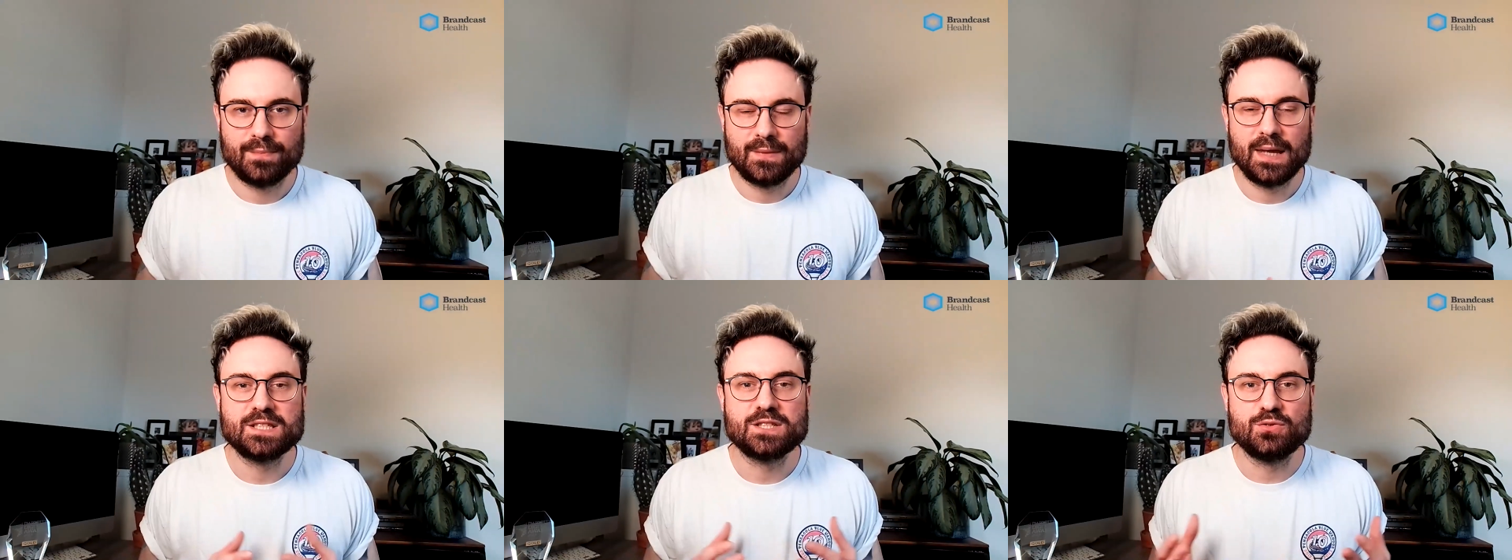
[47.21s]

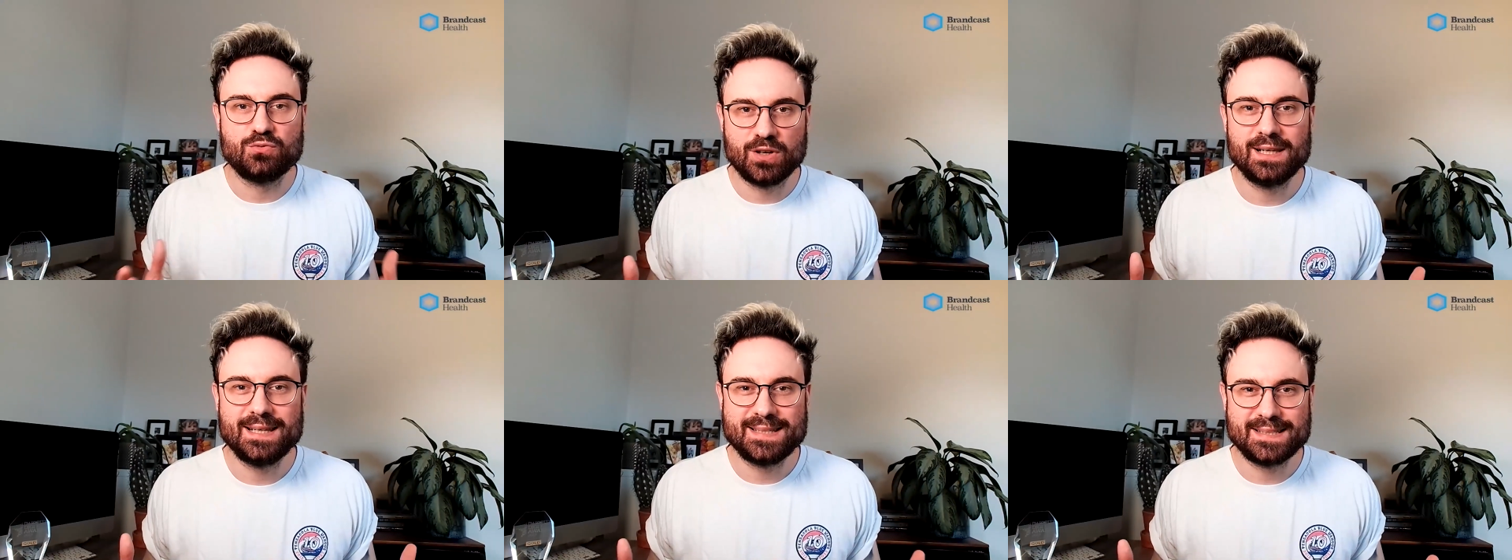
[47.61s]
It's a
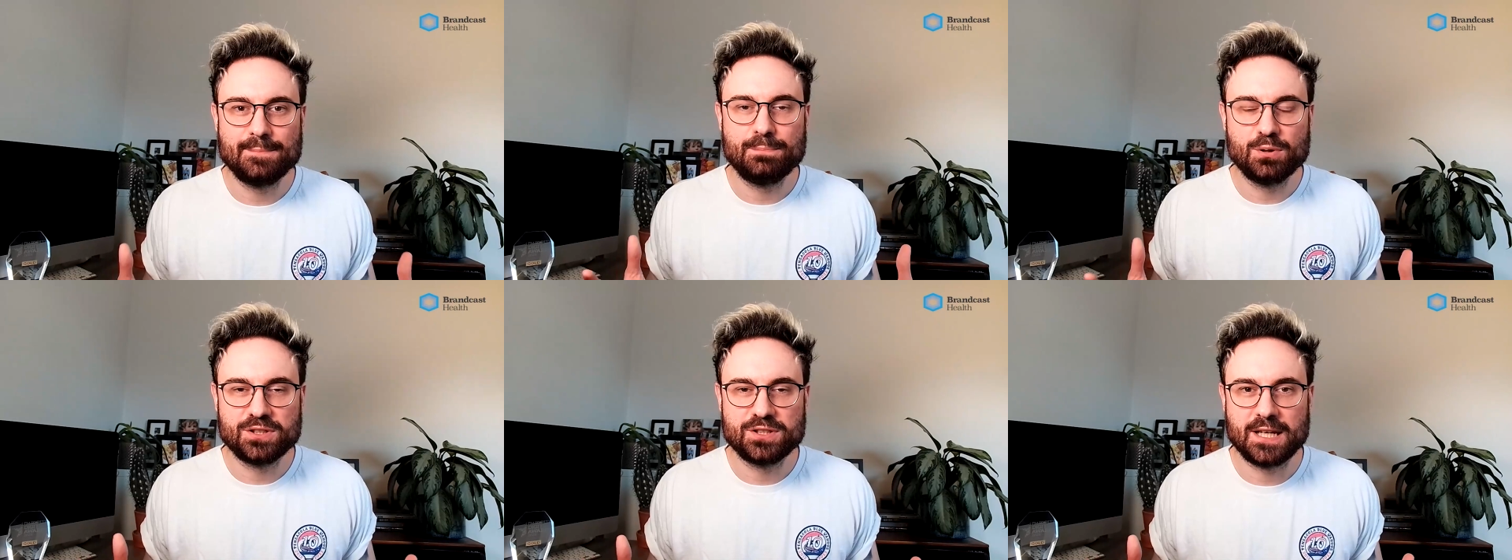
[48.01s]
really
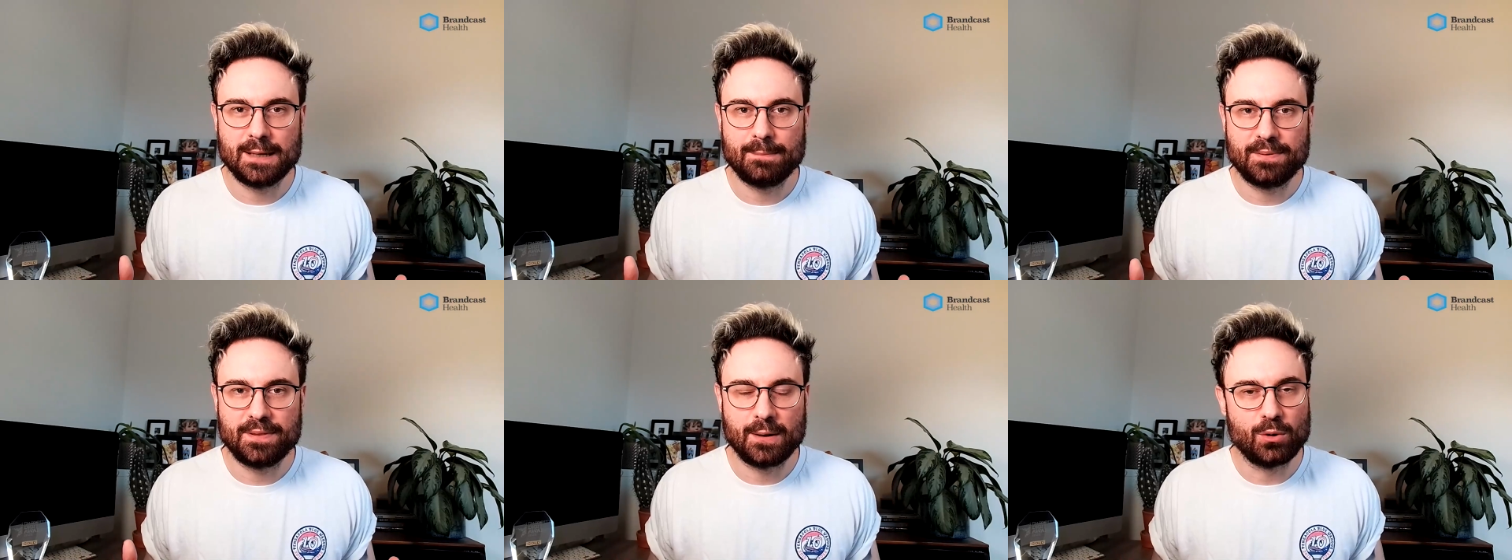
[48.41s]
simple
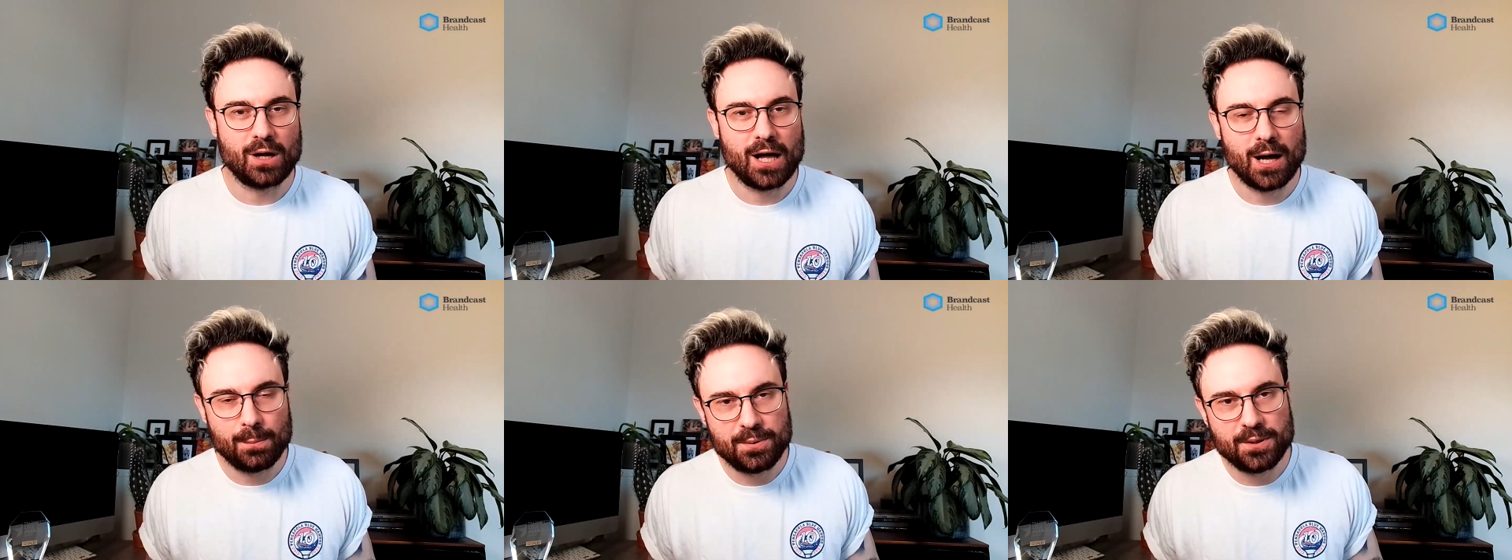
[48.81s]
tip that will
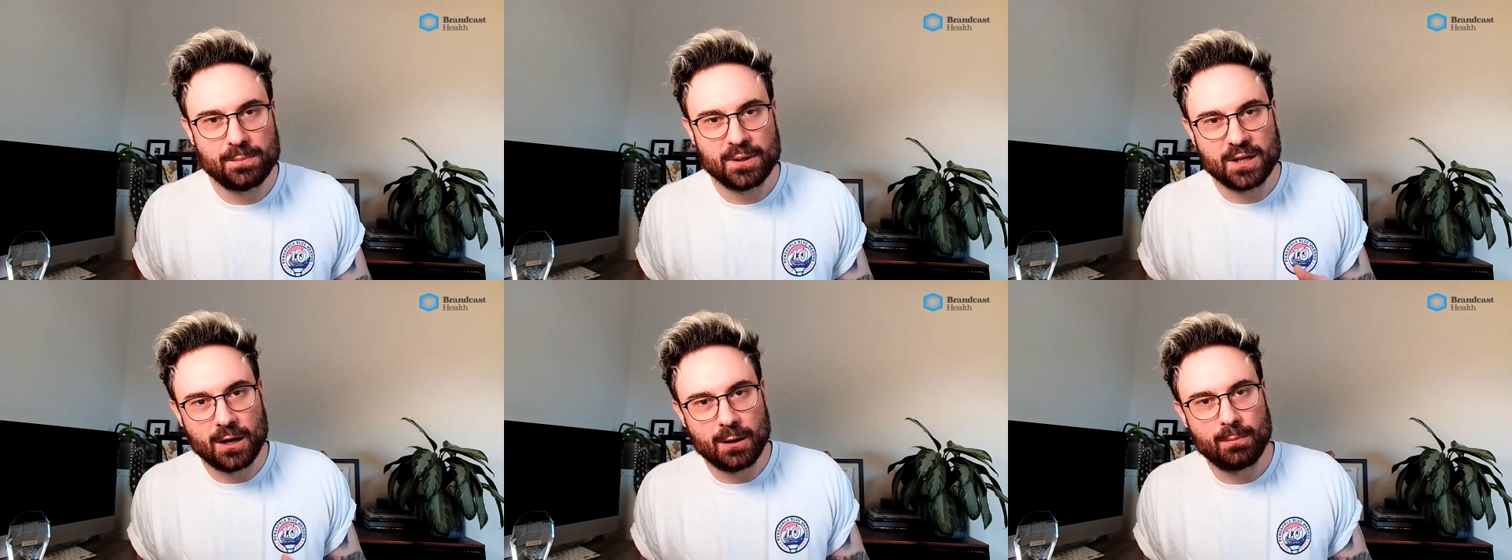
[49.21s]
help you
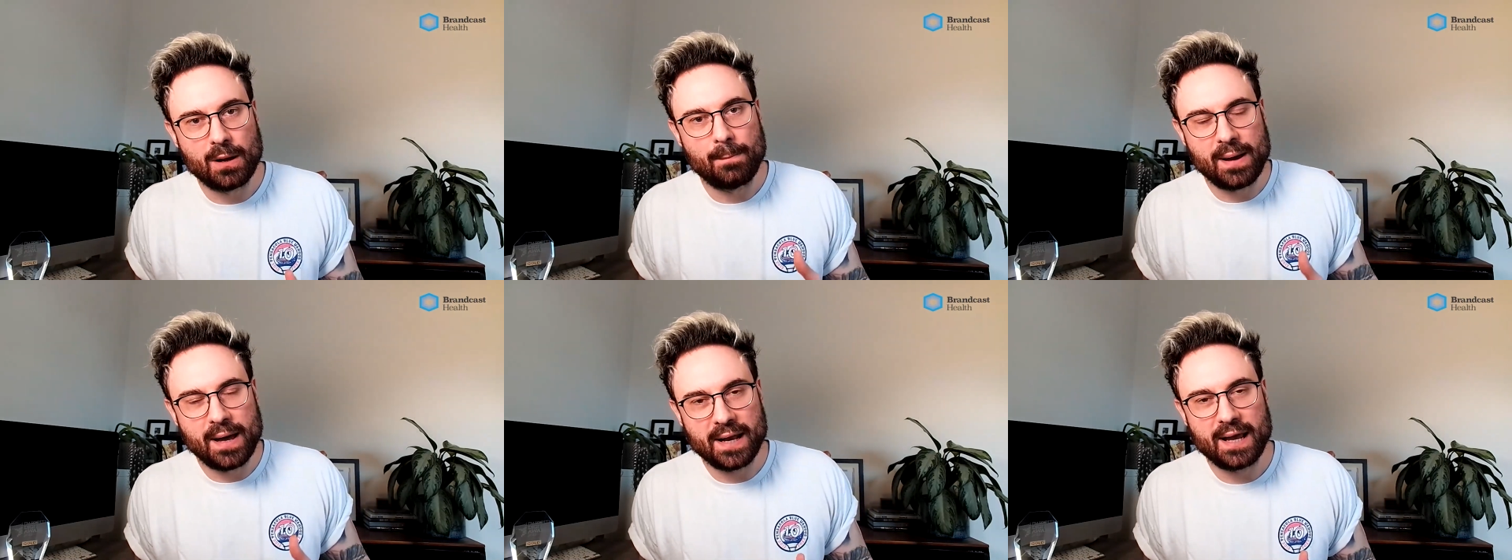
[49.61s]
become a
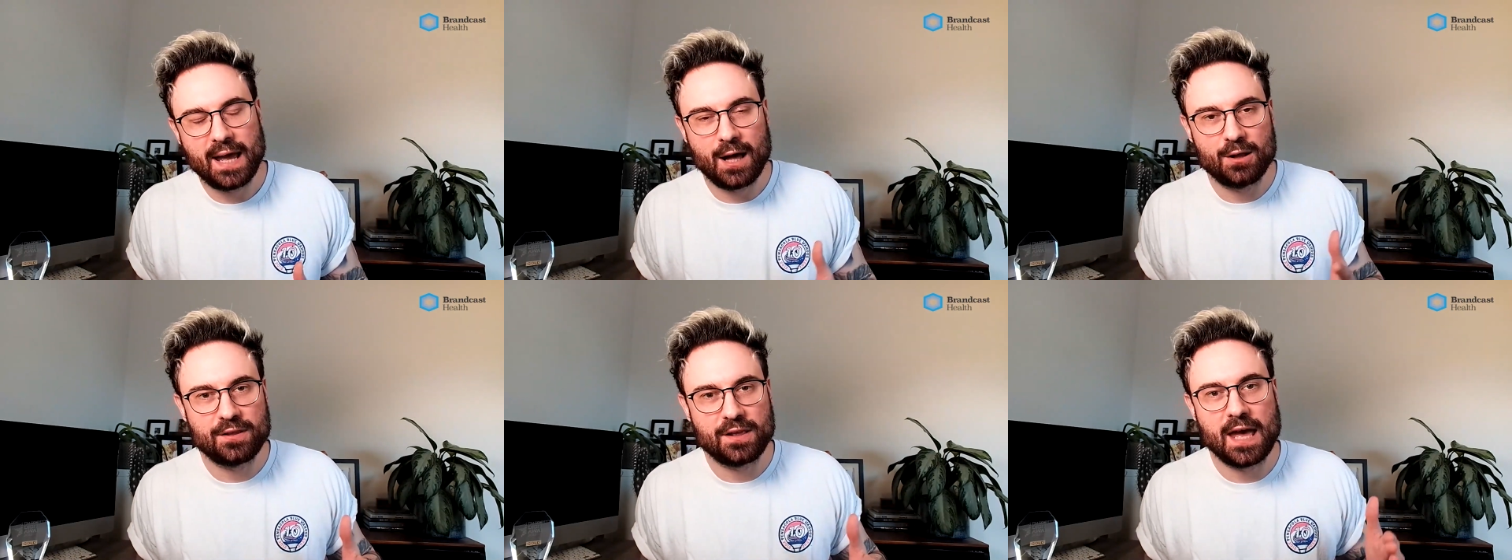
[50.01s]
better
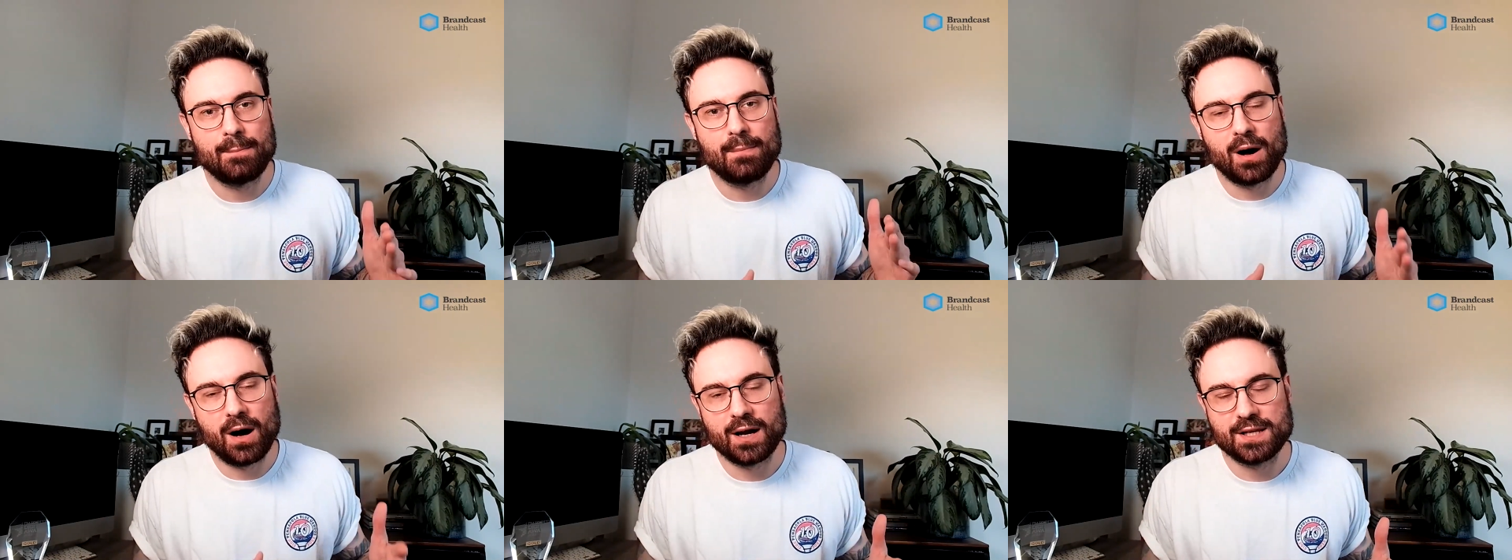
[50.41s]
healthcare
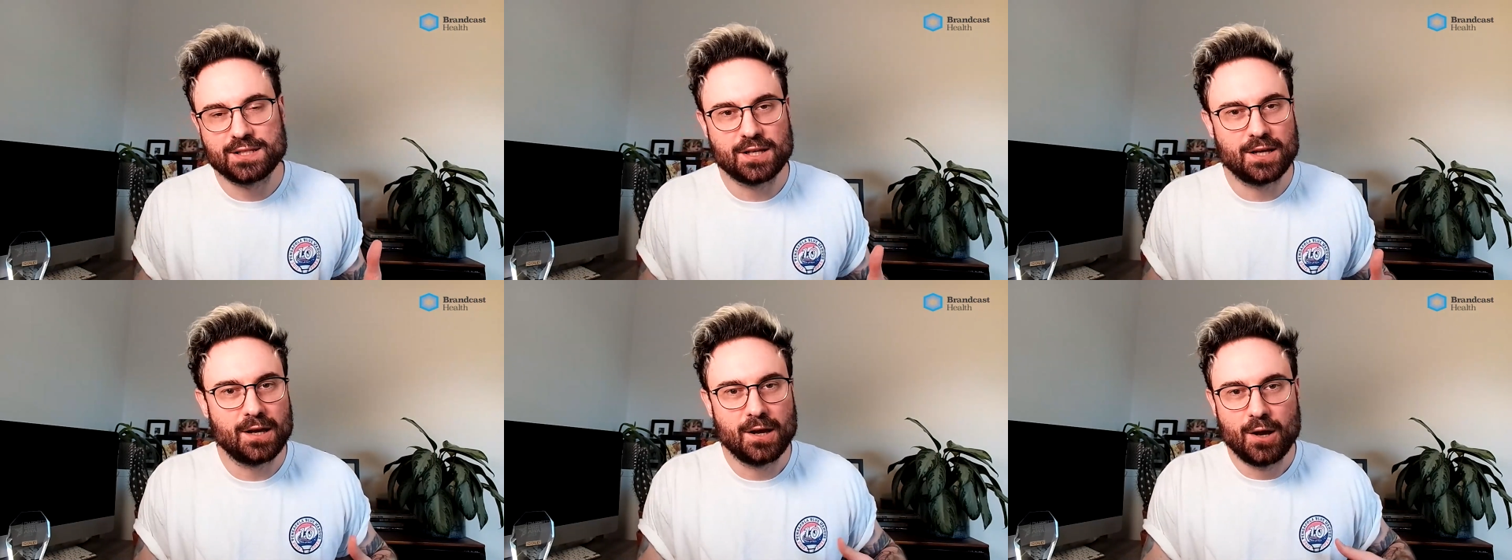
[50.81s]

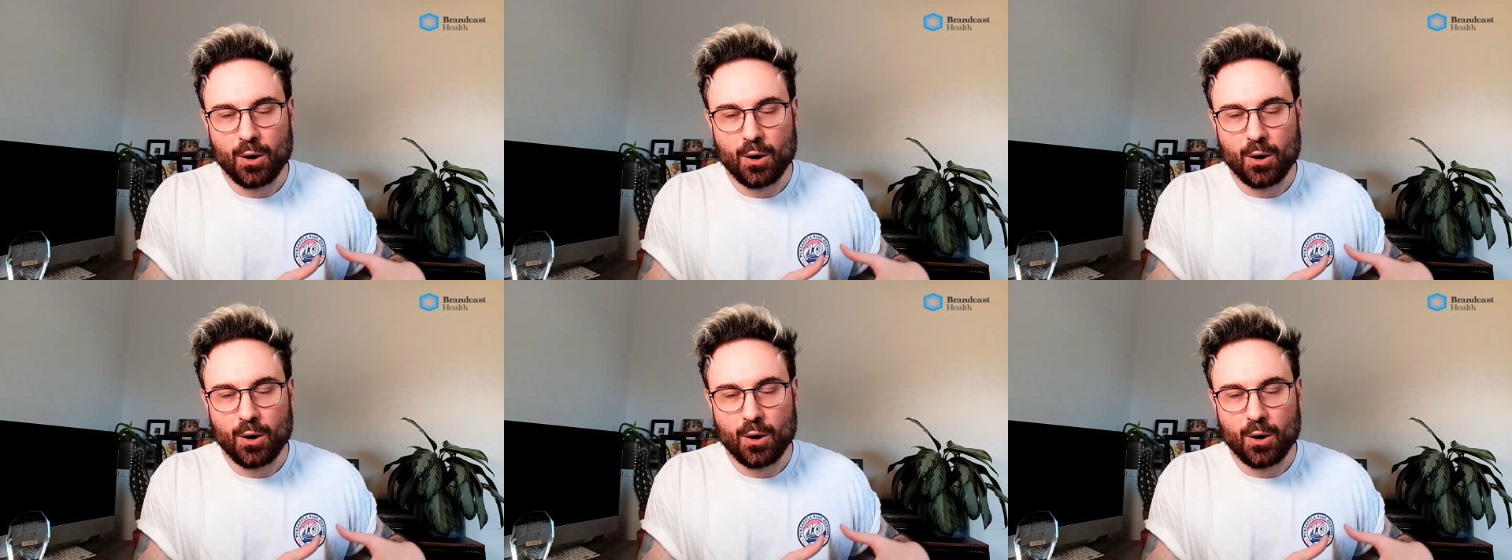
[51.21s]
marketer